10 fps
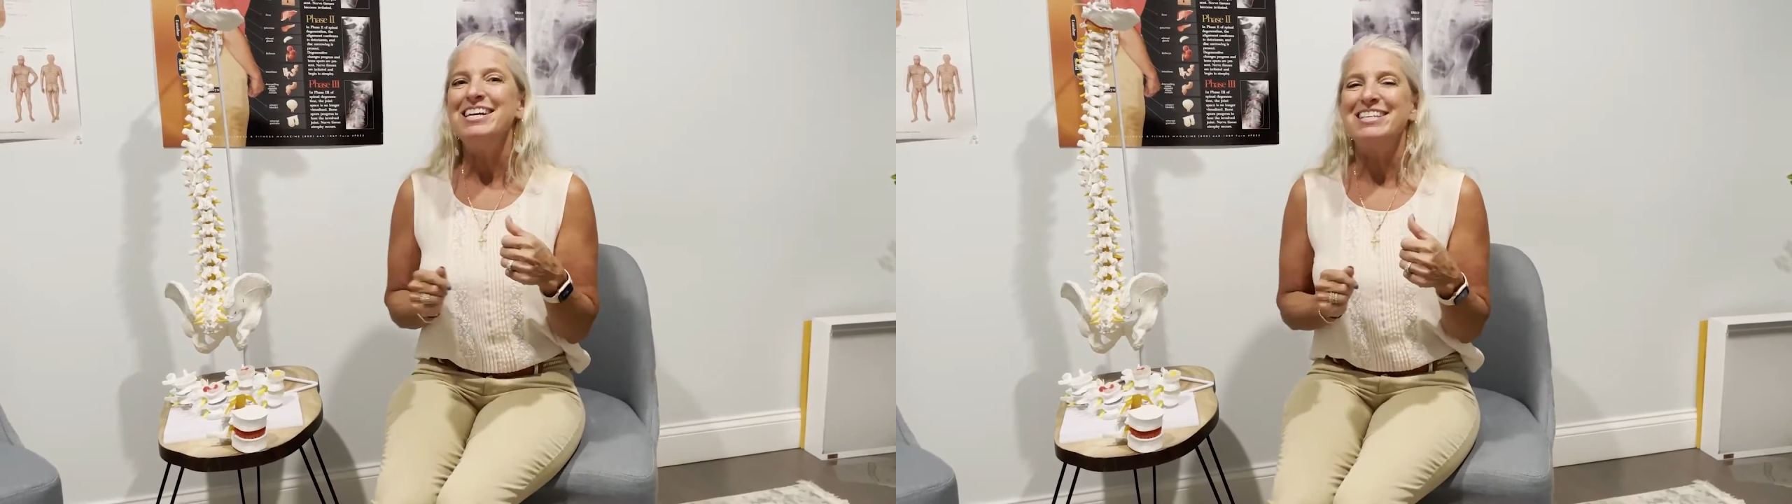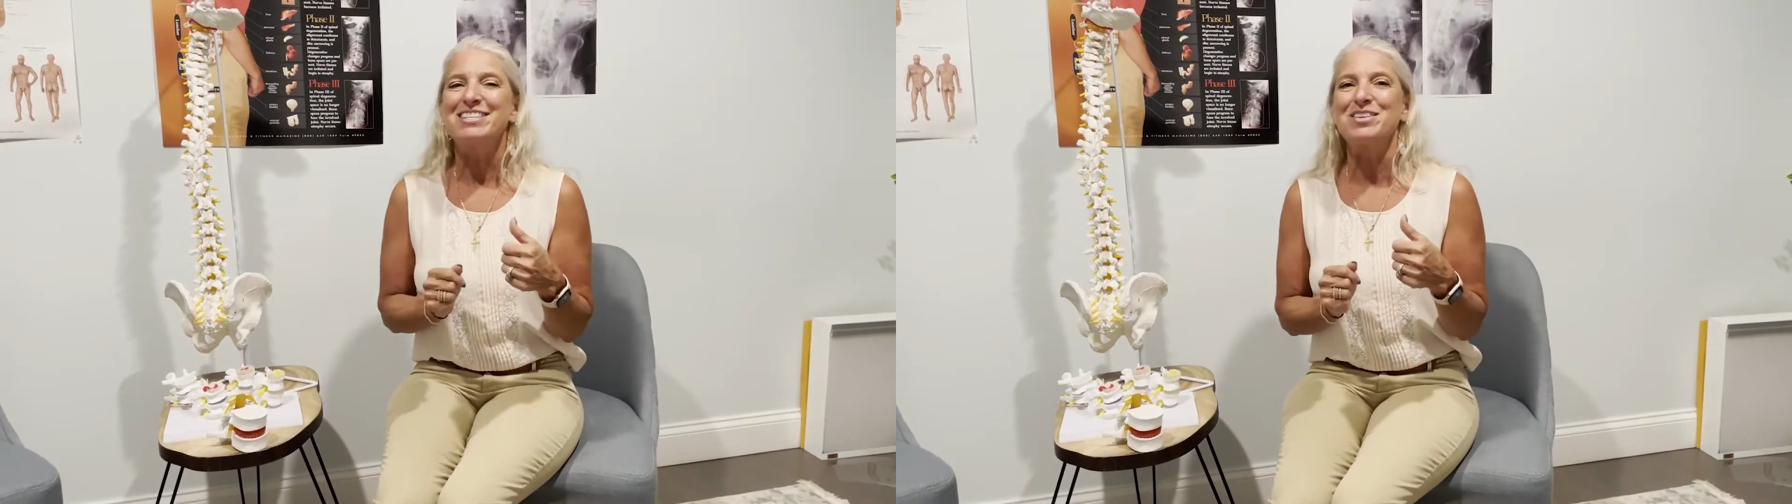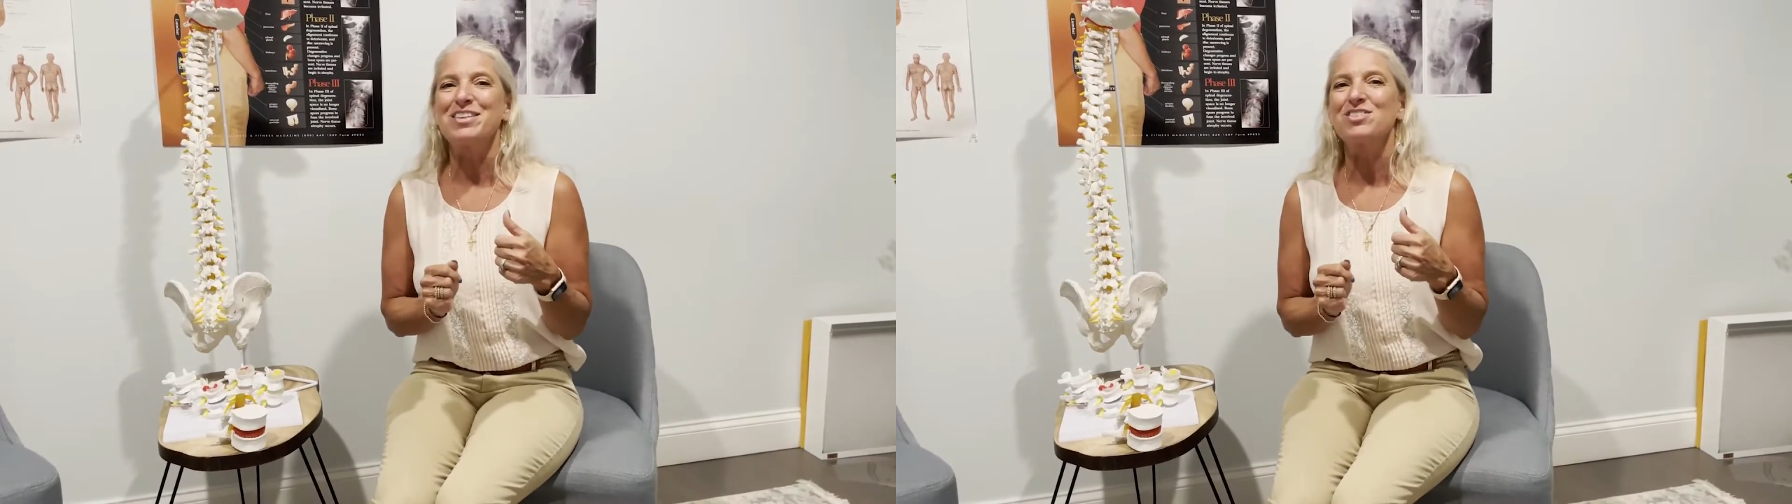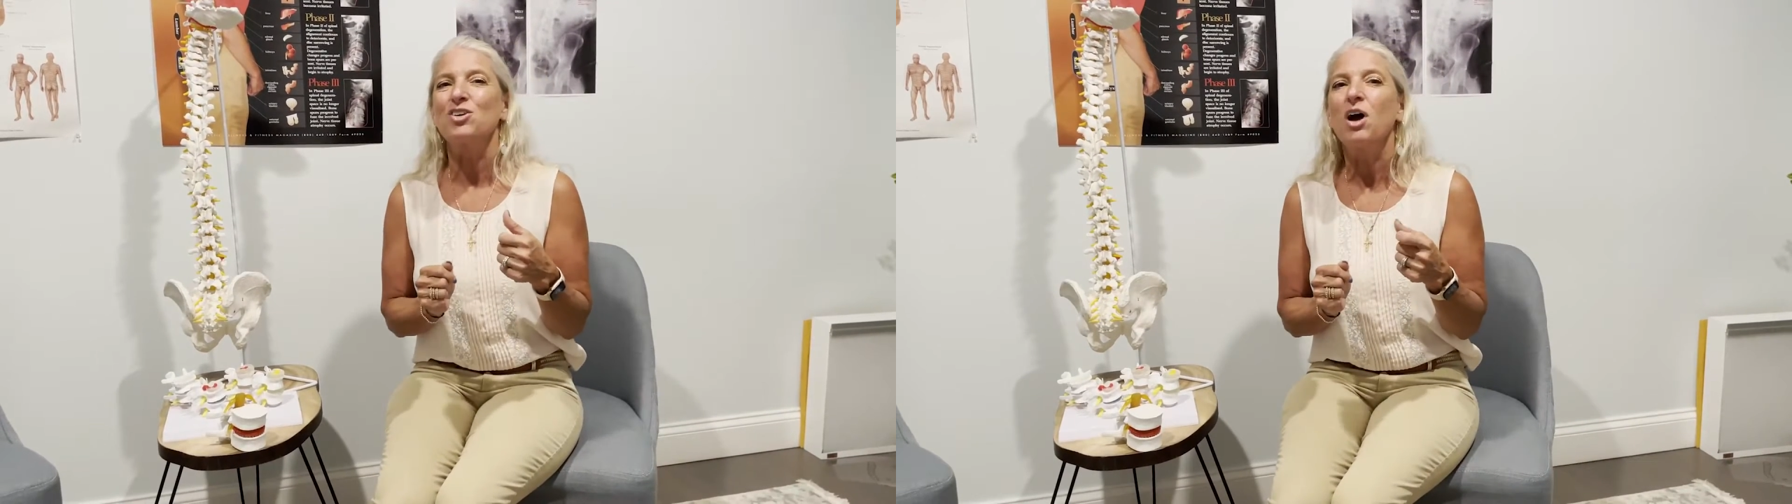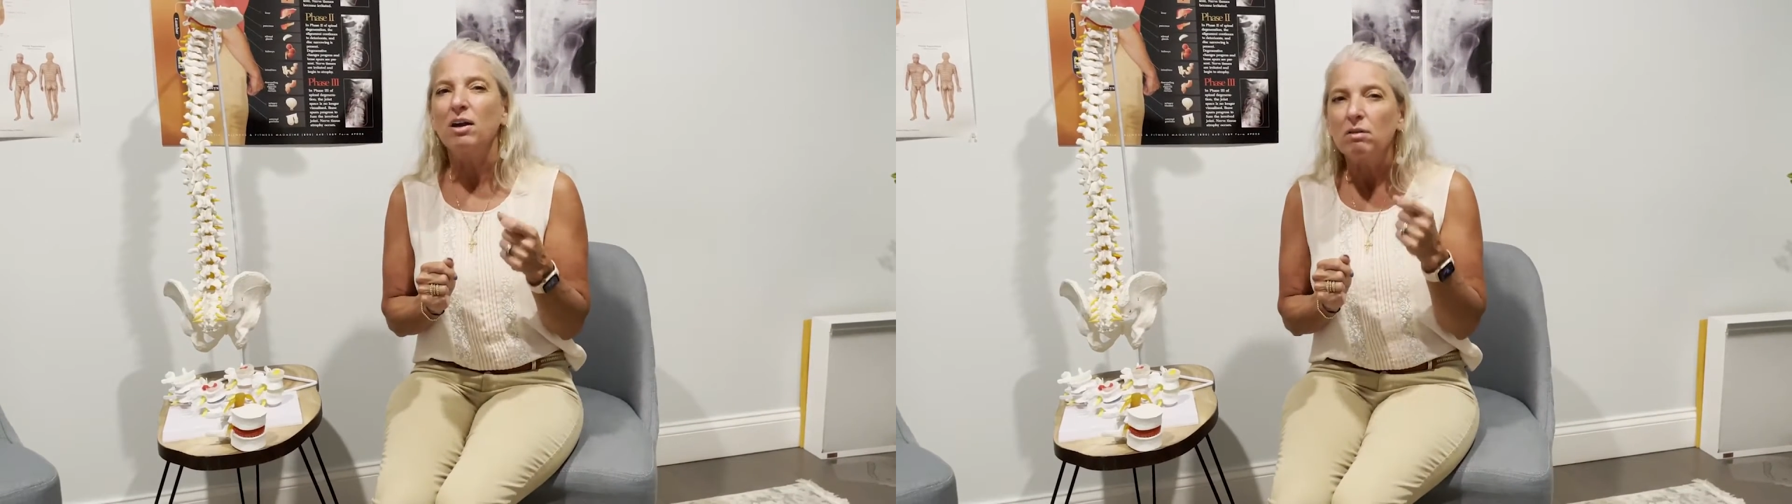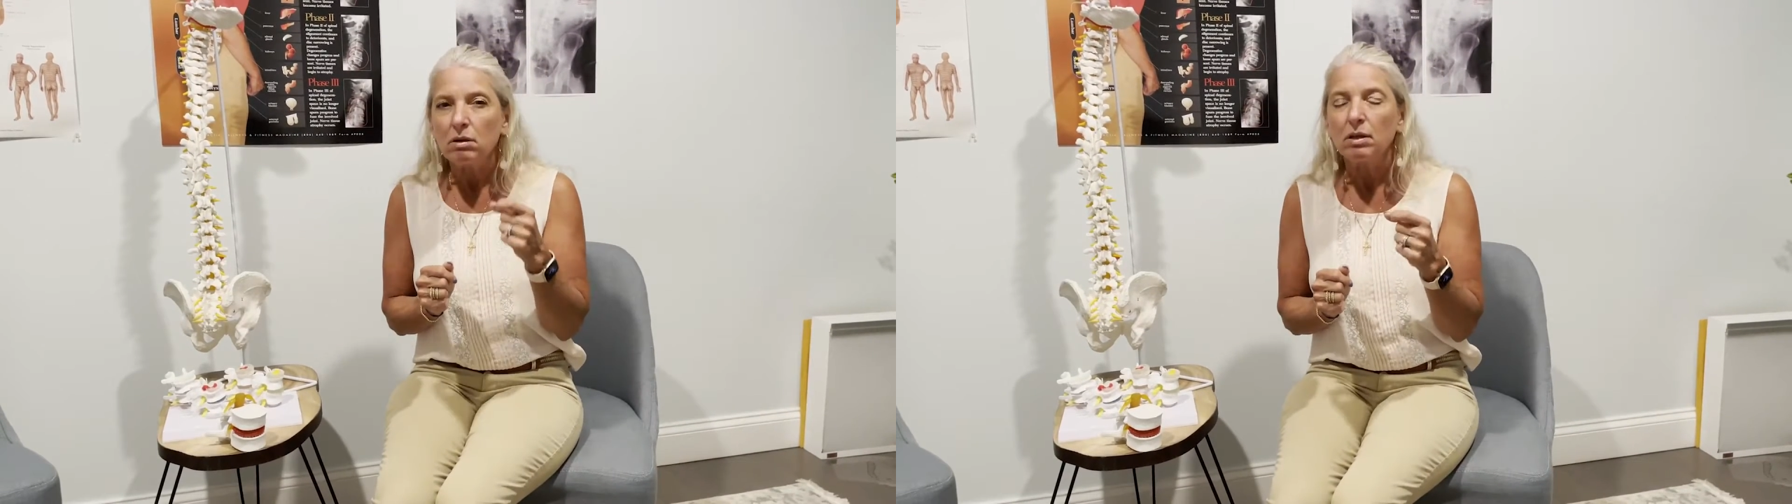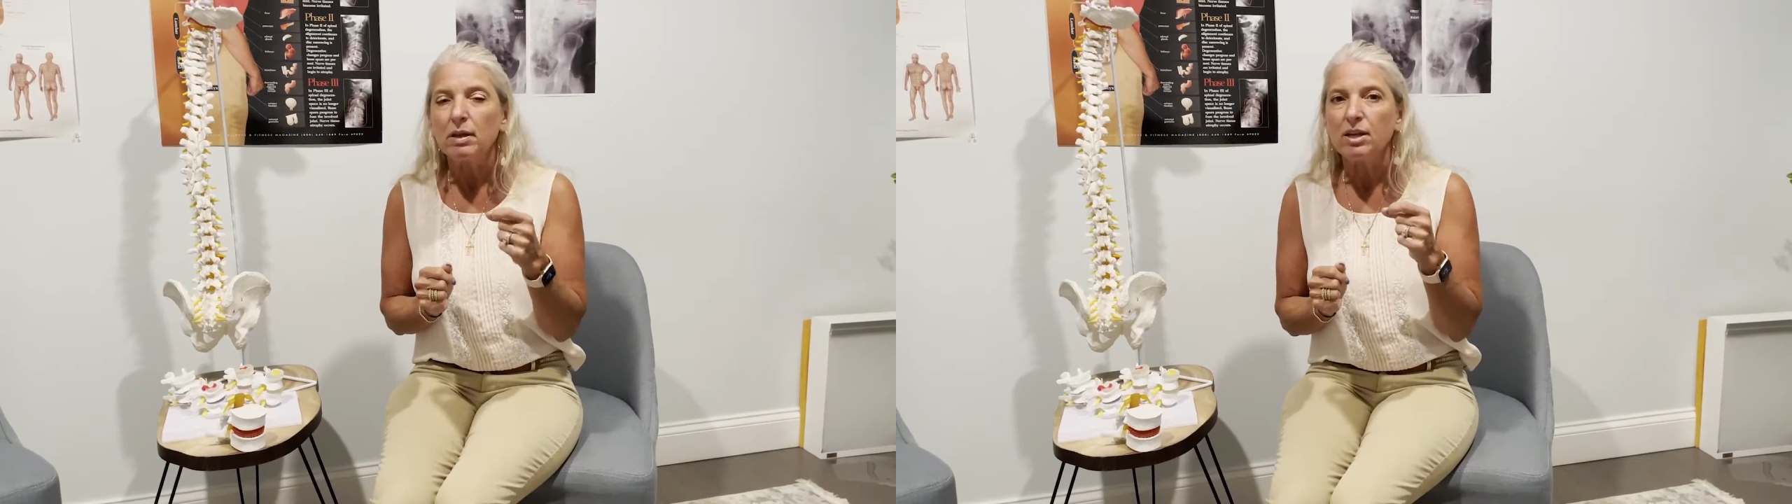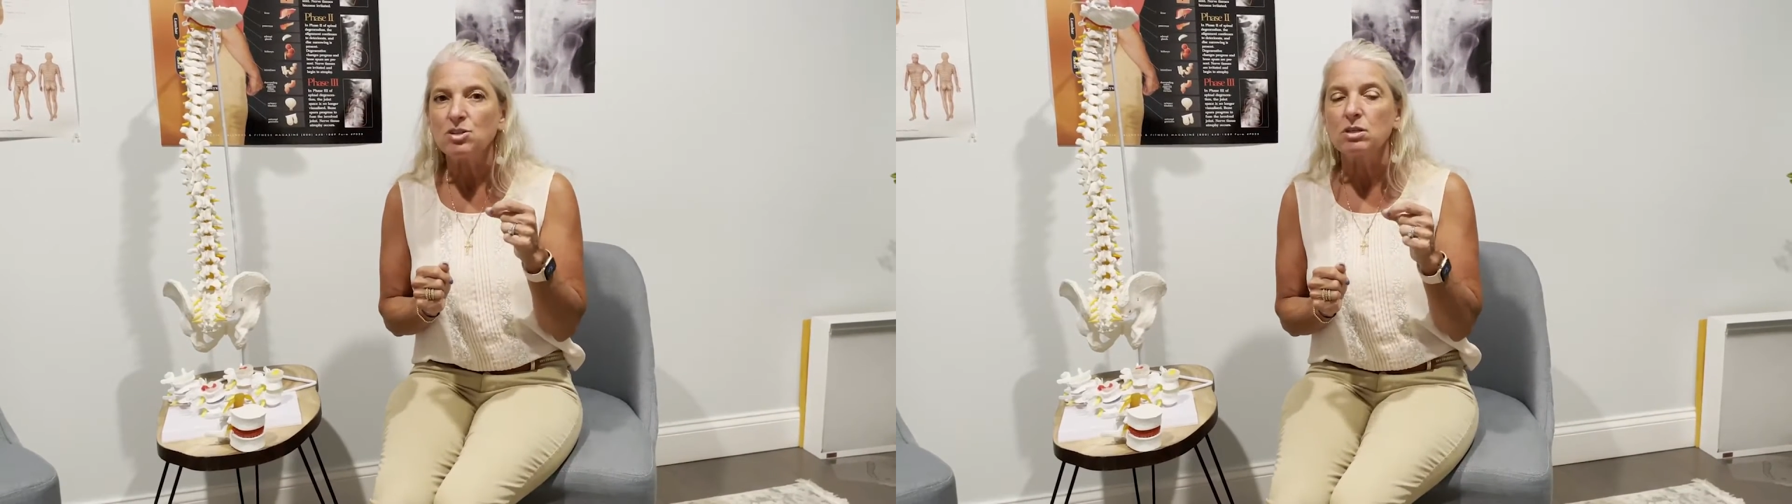So this will kind of really
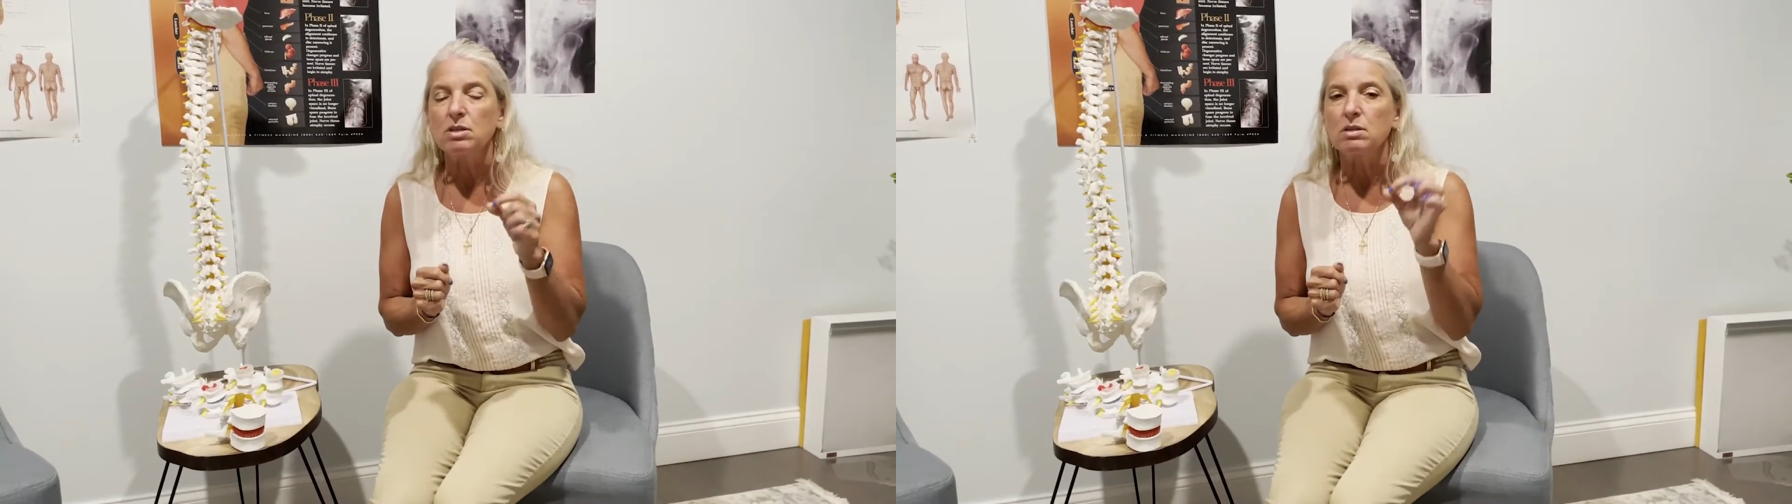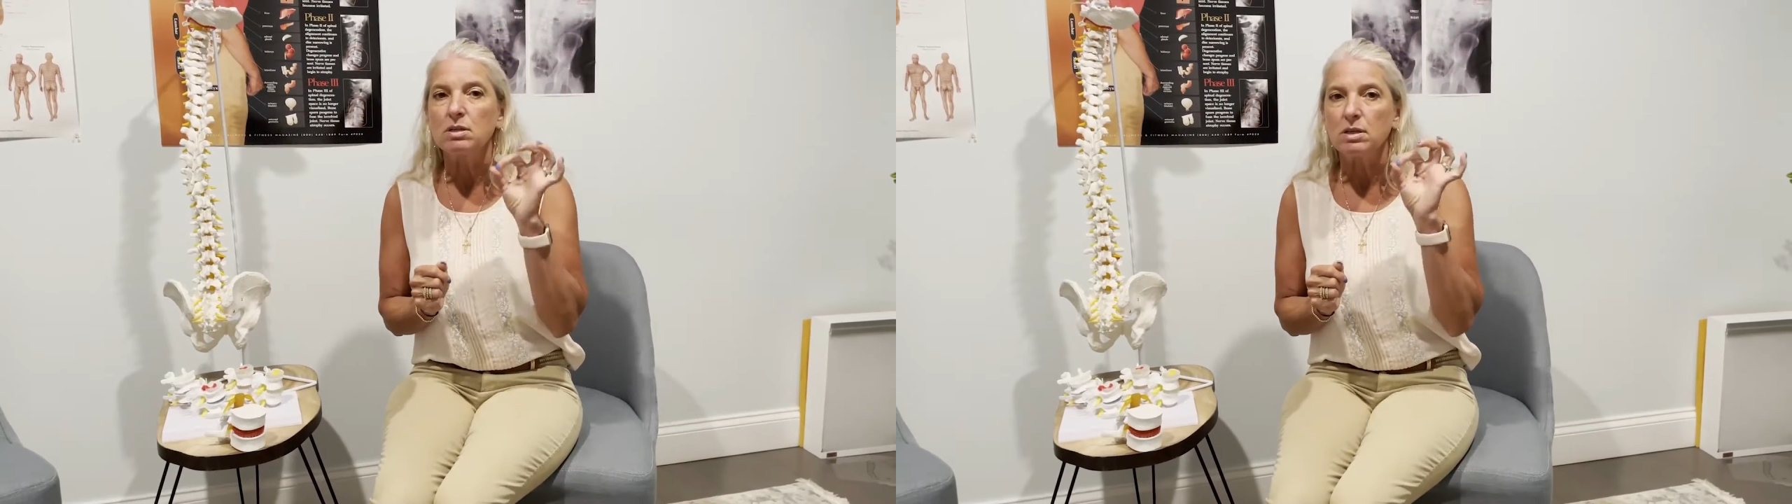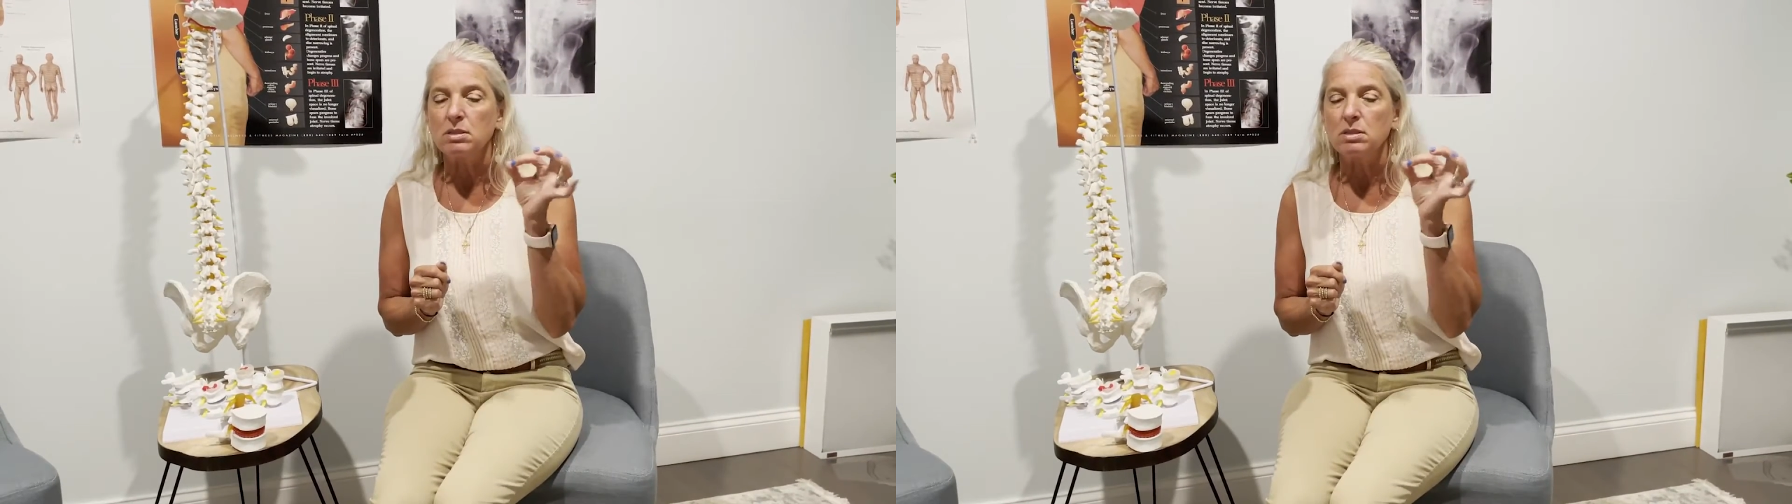get you to get